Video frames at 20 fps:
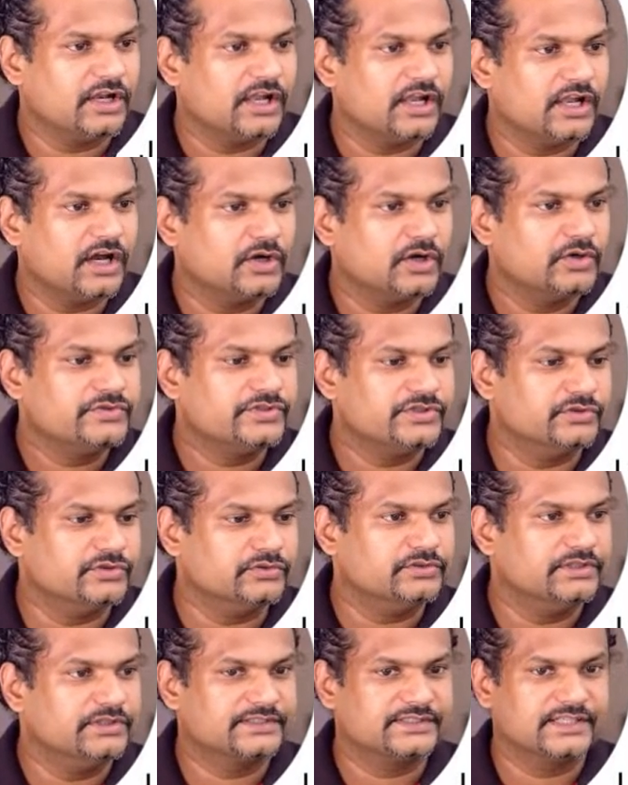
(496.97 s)
allows
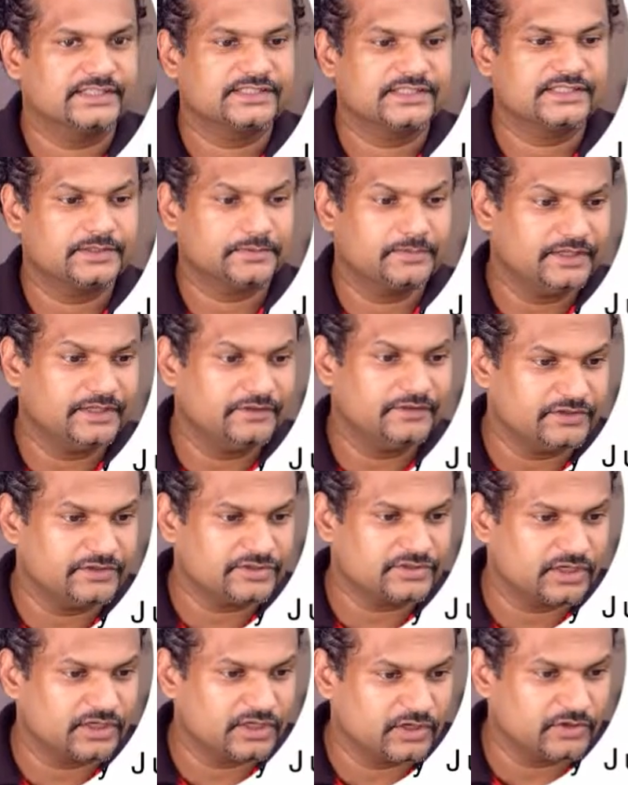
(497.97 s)
you, the accessibility
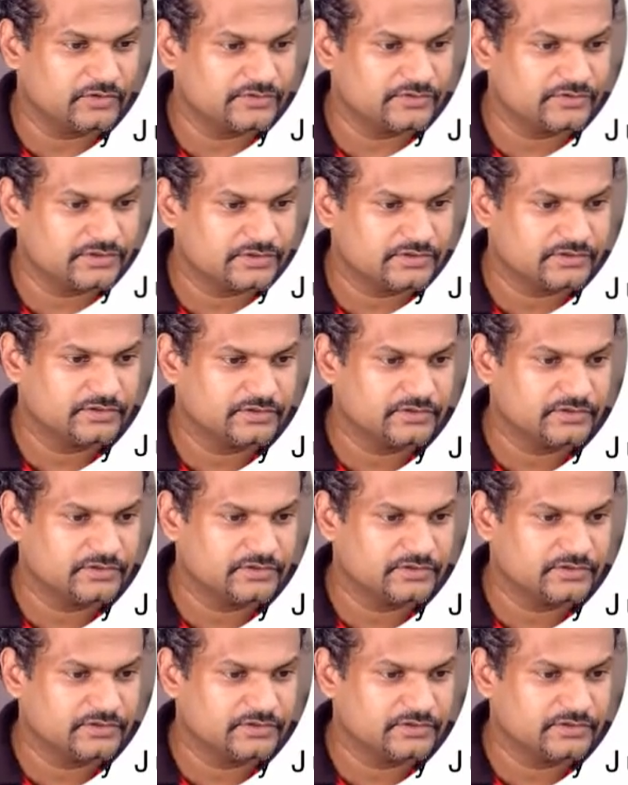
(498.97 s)
feature allows.